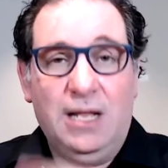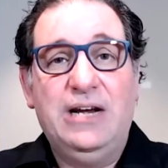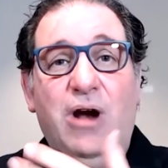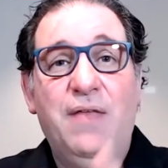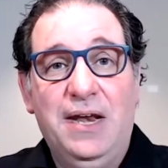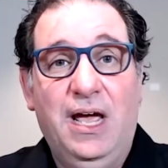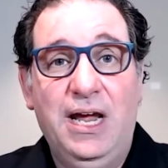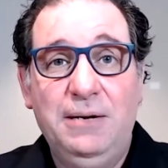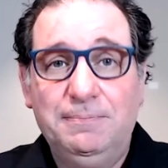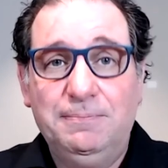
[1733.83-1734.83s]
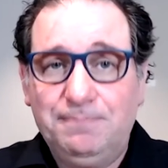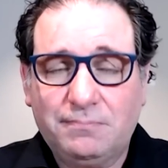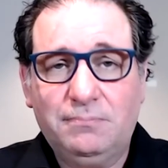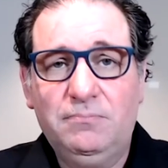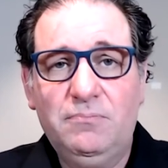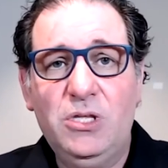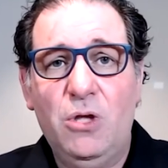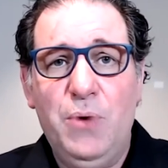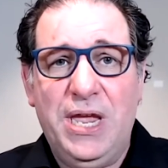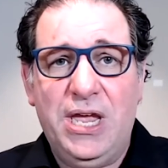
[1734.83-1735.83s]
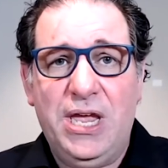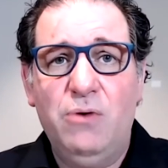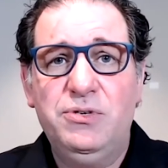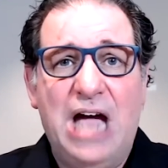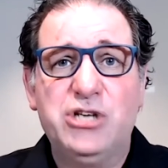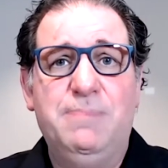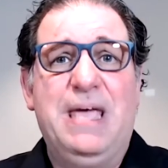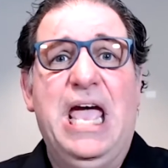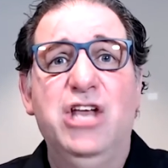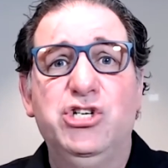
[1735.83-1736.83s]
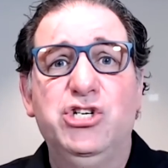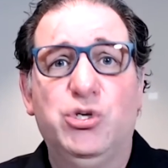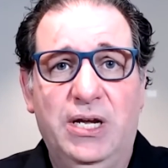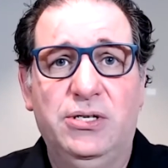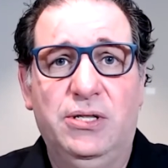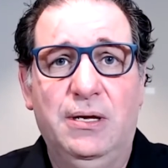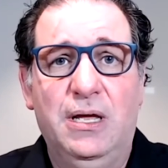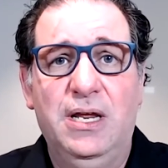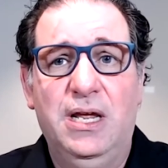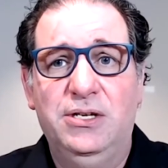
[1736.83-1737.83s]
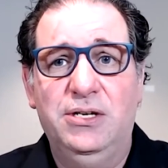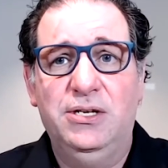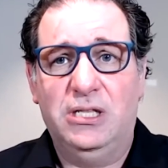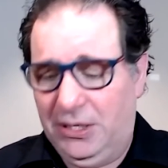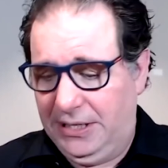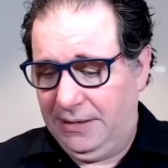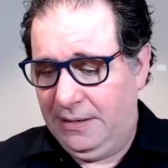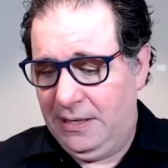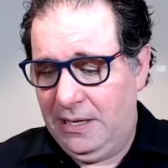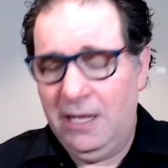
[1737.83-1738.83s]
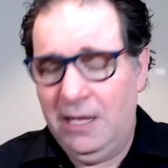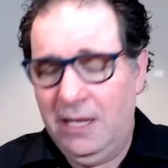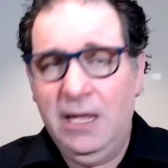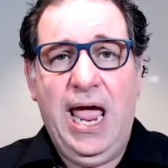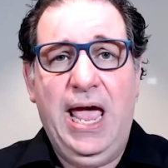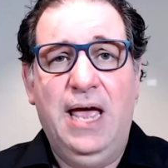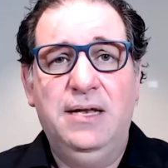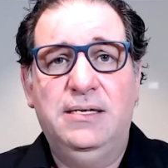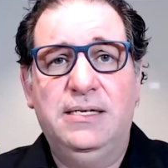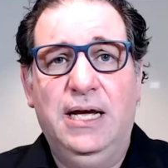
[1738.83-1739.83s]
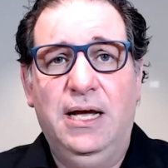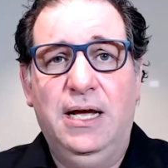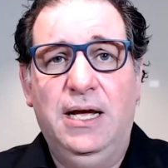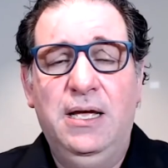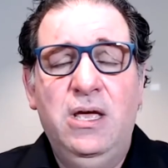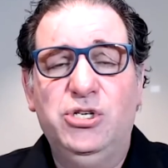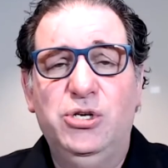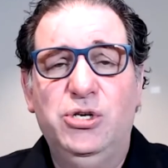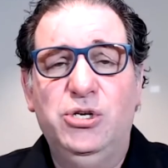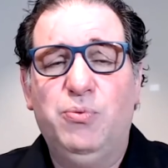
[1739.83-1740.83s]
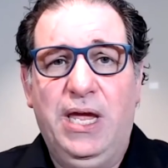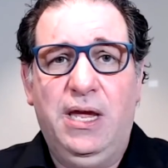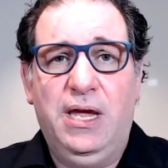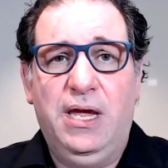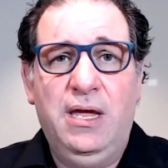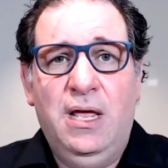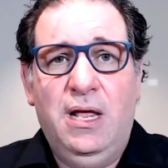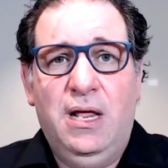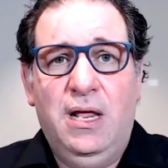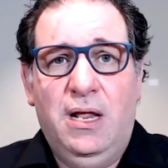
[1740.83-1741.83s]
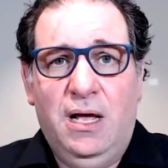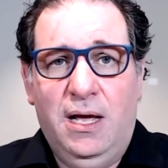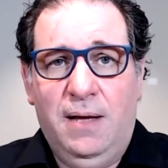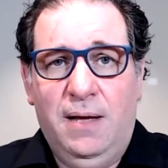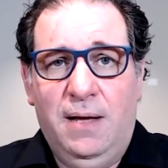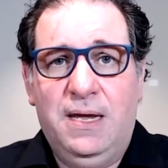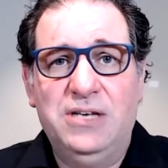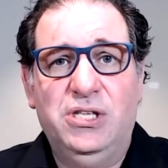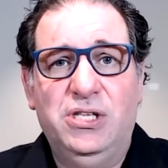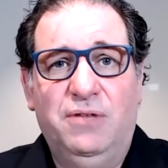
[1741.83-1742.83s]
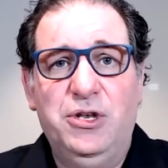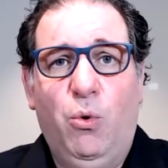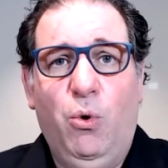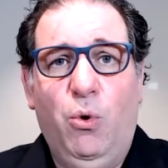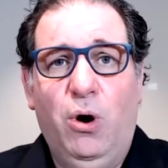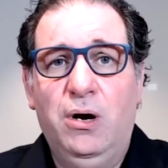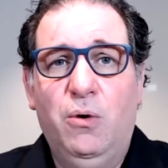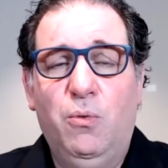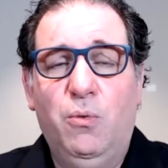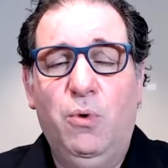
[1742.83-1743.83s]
Later on that night, we go to actually make entry into the, into the building. And uh, as soon as we uh, get to the front door